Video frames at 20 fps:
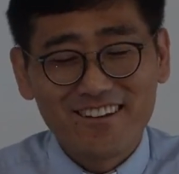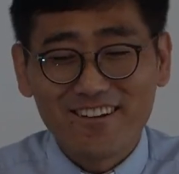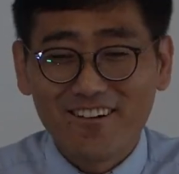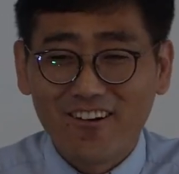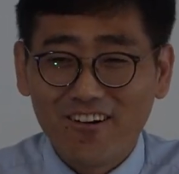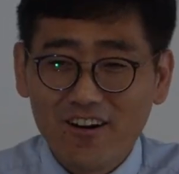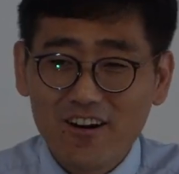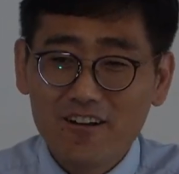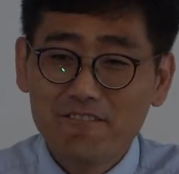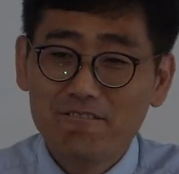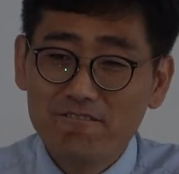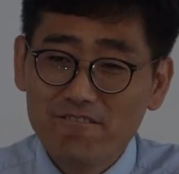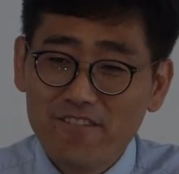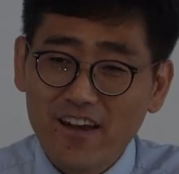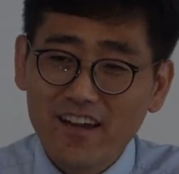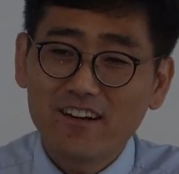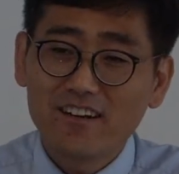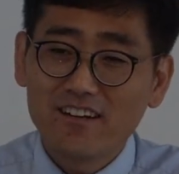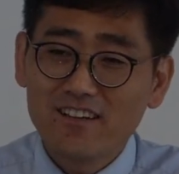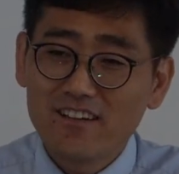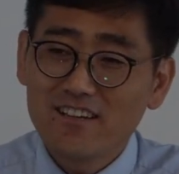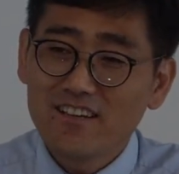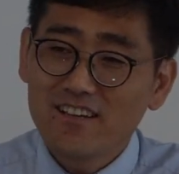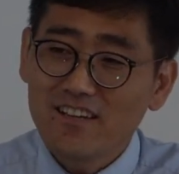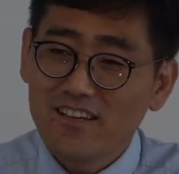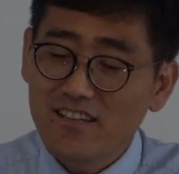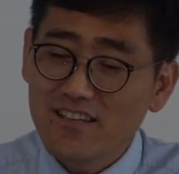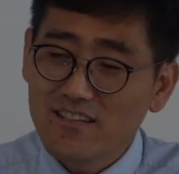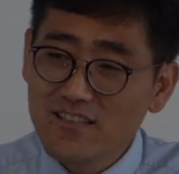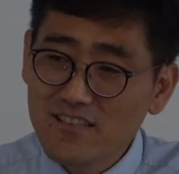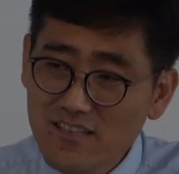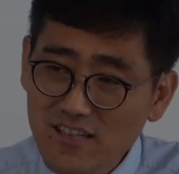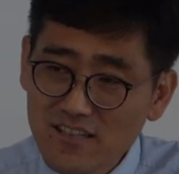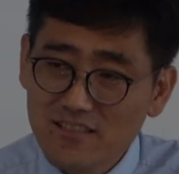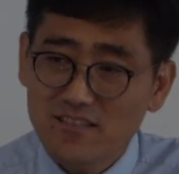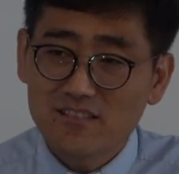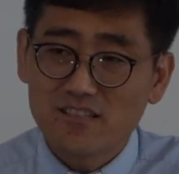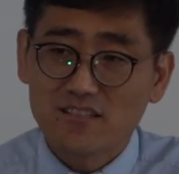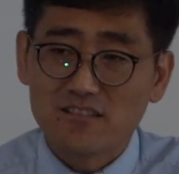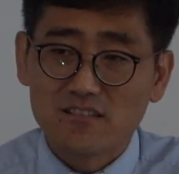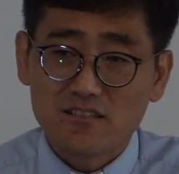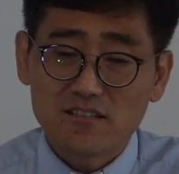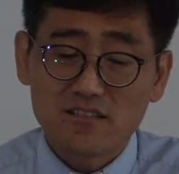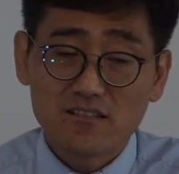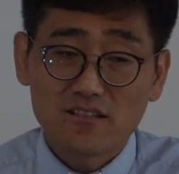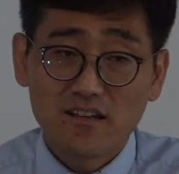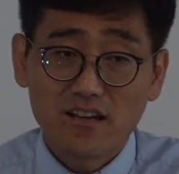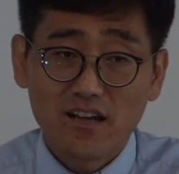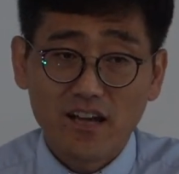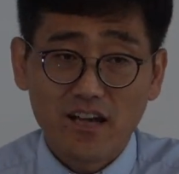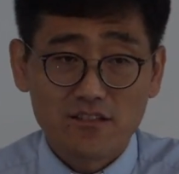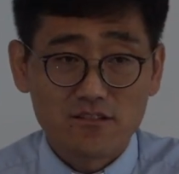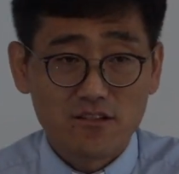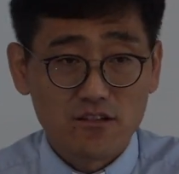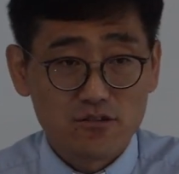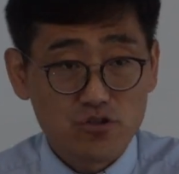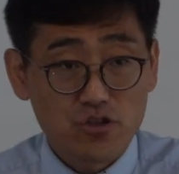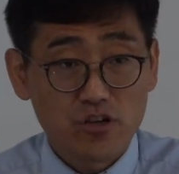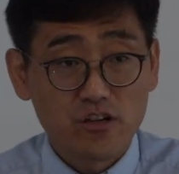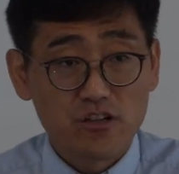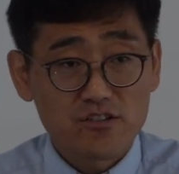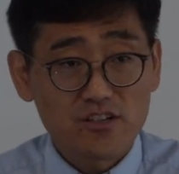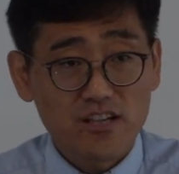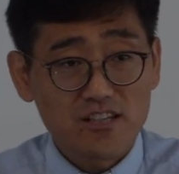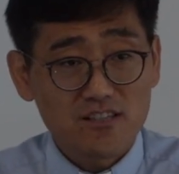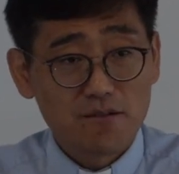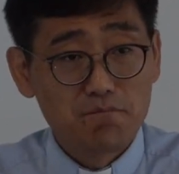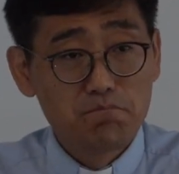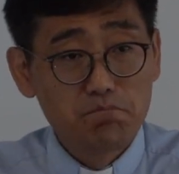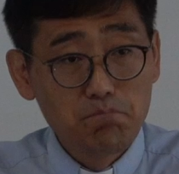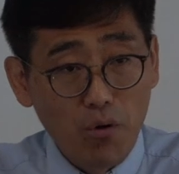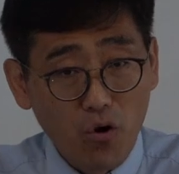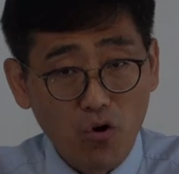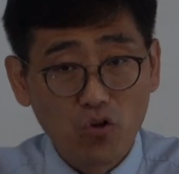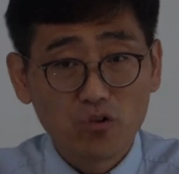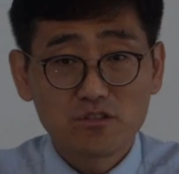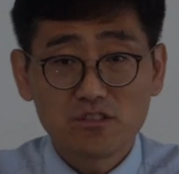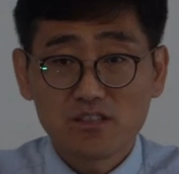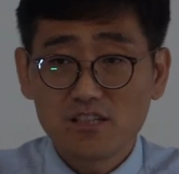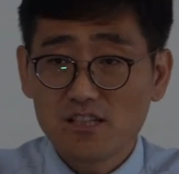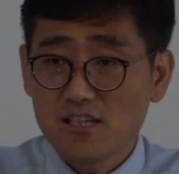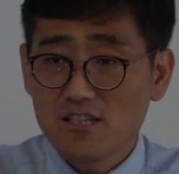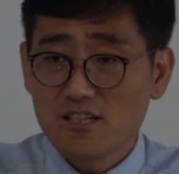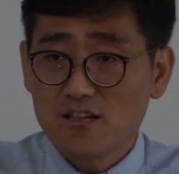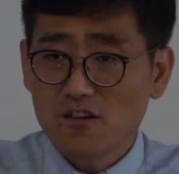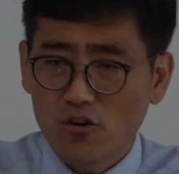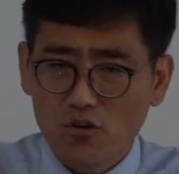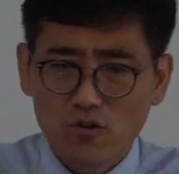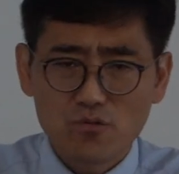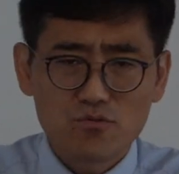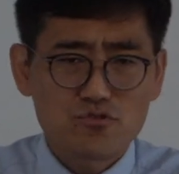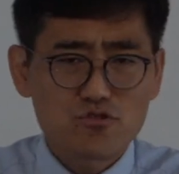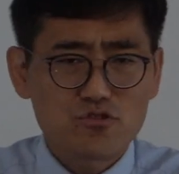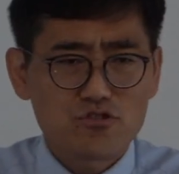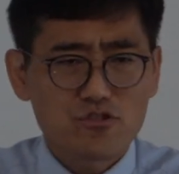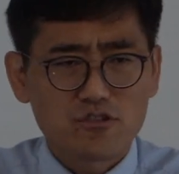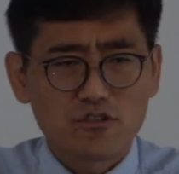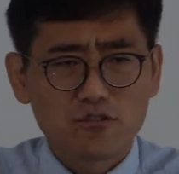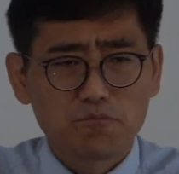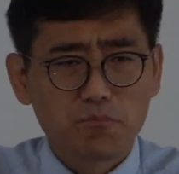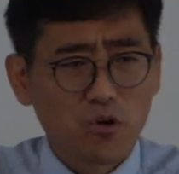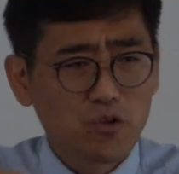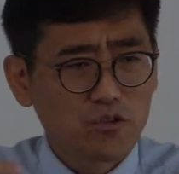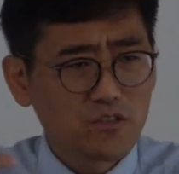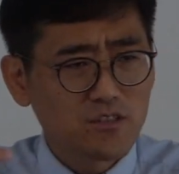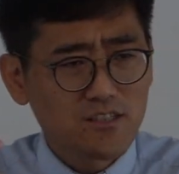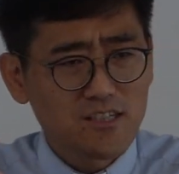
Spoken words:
And our very existence as a church, as a multicultural,